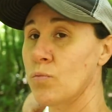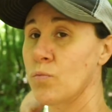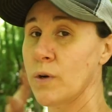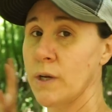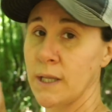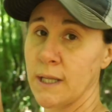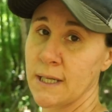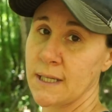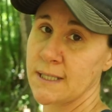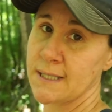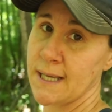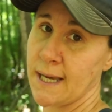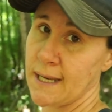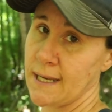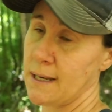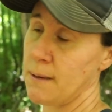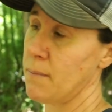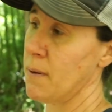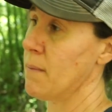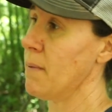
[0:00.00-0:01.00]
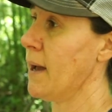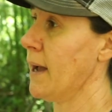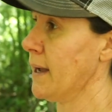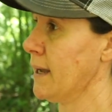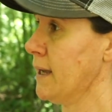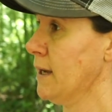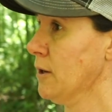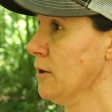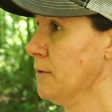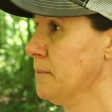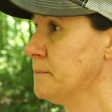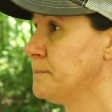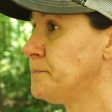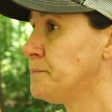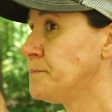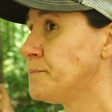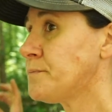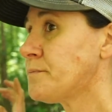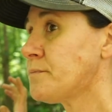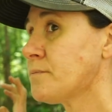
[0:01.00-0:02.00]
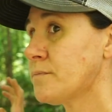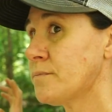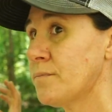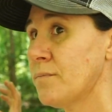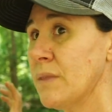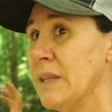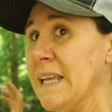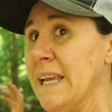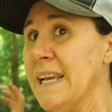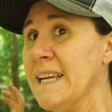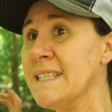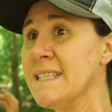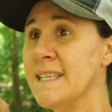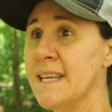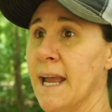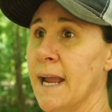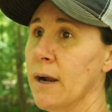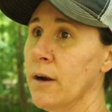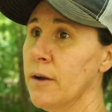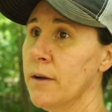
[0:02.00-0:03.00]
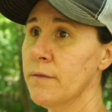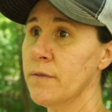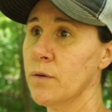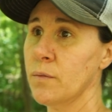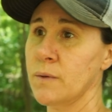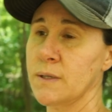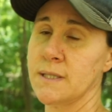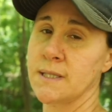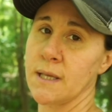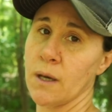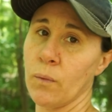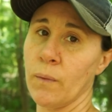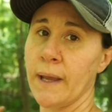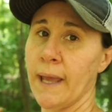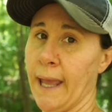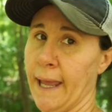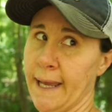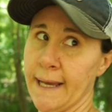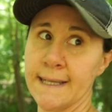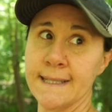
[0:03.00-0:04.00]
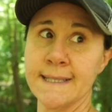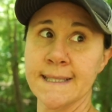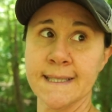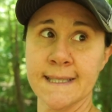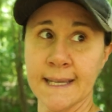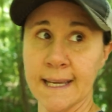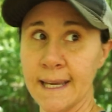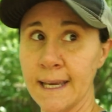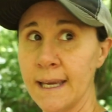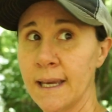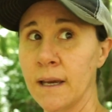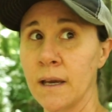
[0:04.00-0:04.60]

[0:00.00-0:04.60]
really excited to be back here. It's an area of the woods that we can't see.